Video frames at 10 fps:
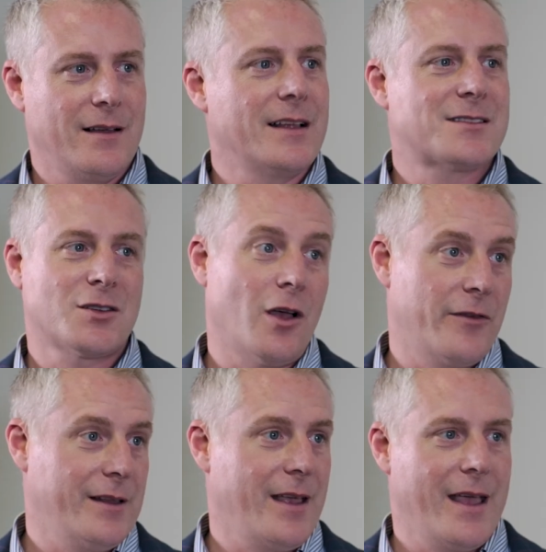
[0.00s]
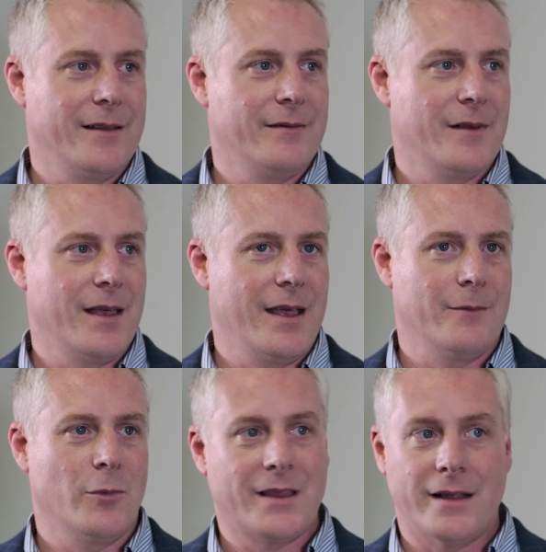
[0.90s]
Let's solve it. And
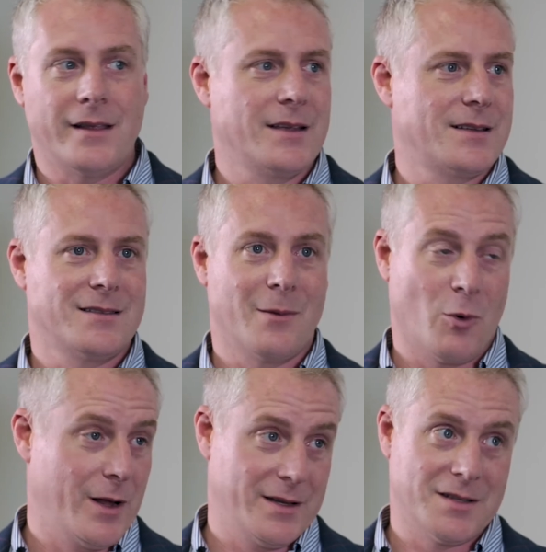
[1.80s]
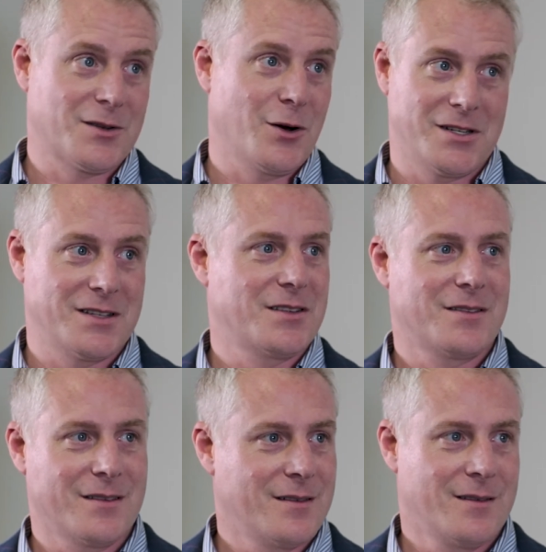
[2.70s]
what that does is, number one, it
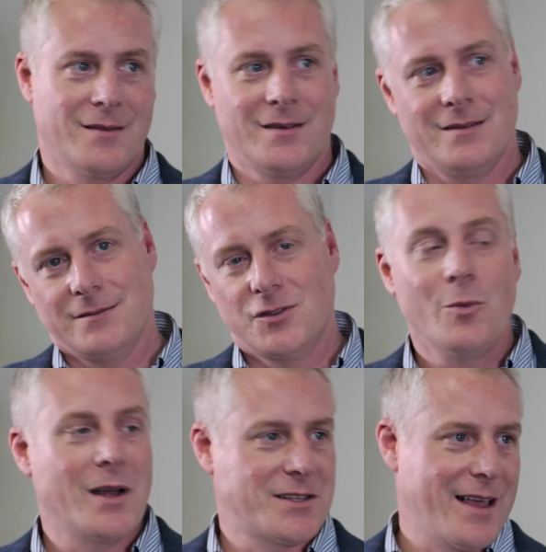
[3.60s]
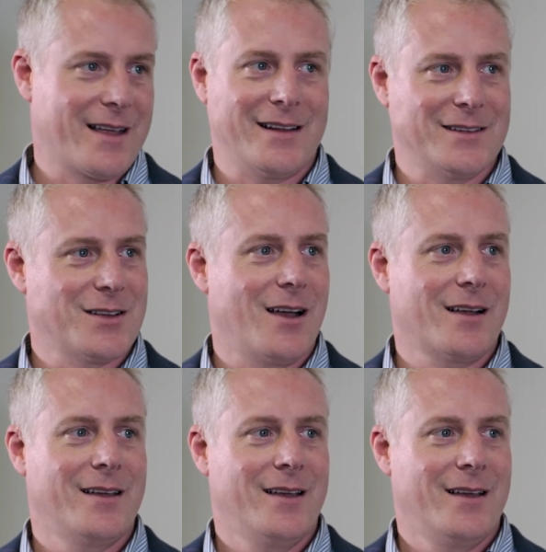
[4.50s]
discourages too much of that kind of talk.